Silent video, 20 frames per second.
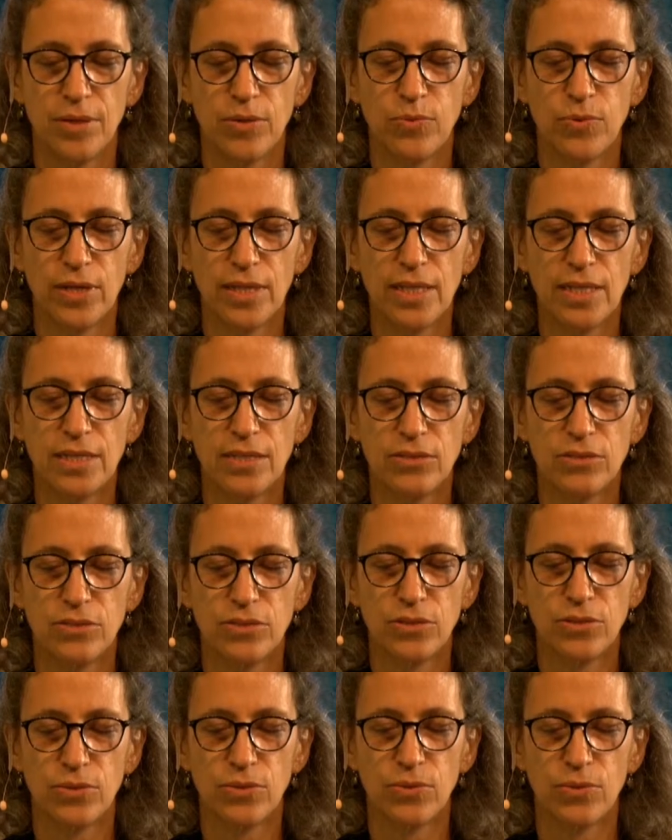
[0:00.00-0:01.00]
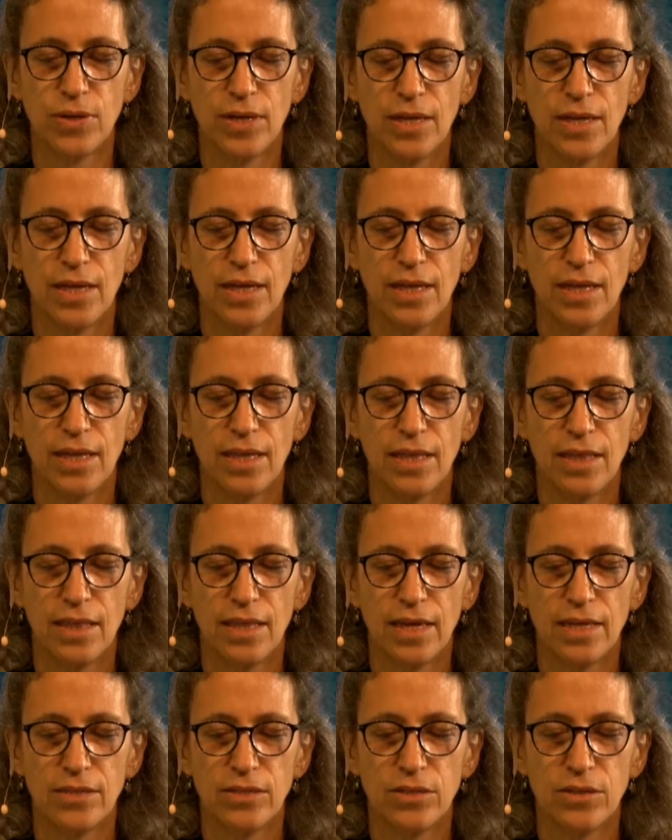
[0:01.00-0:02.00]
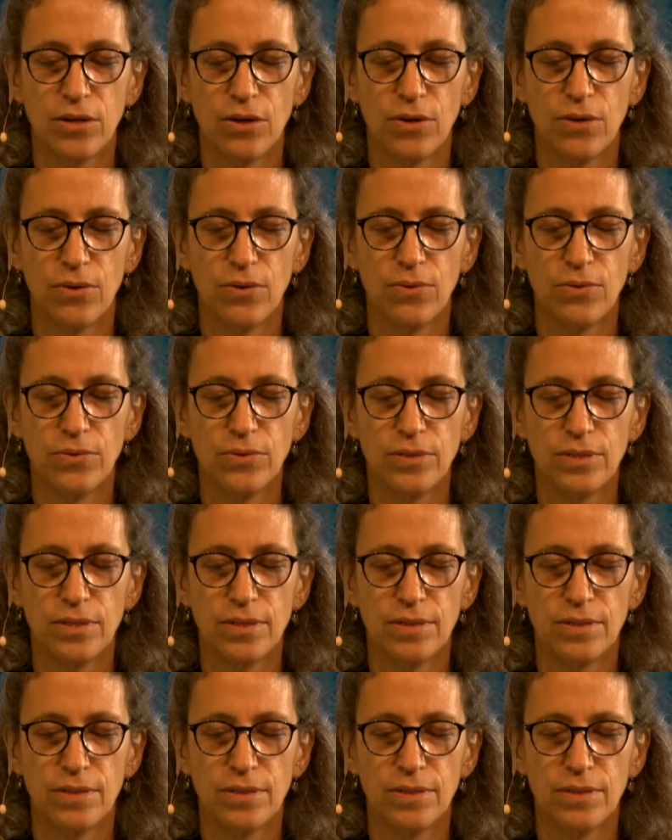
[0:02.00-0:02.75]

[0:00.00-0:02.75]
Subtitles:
Be willing to let go,